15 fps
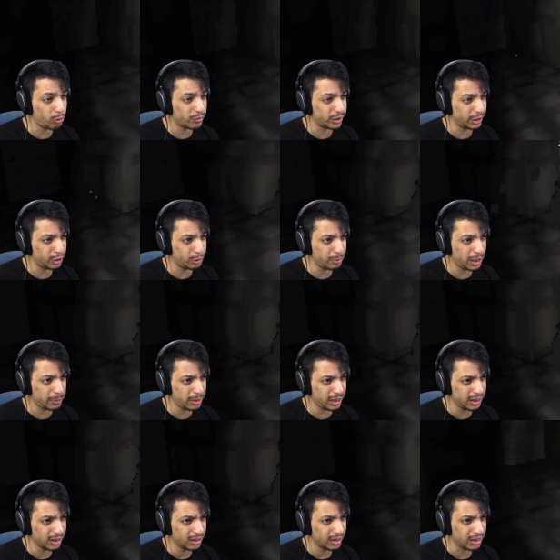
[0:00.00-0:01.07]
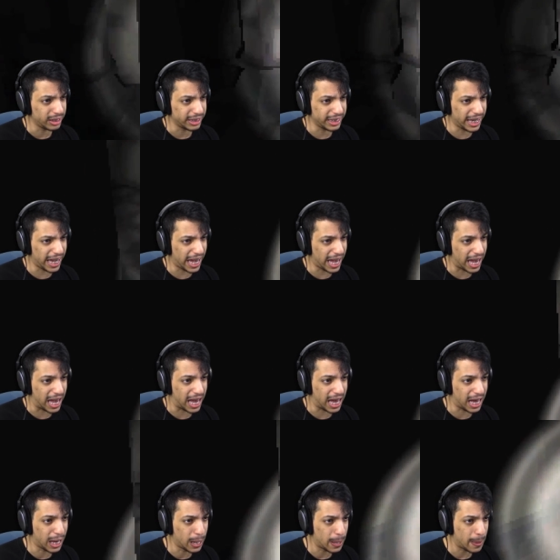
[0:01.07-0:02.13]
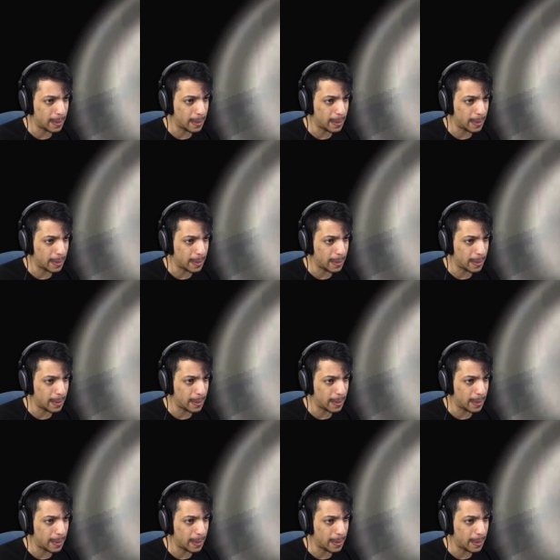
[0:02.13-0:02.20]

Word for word: over here maybe? Yeah.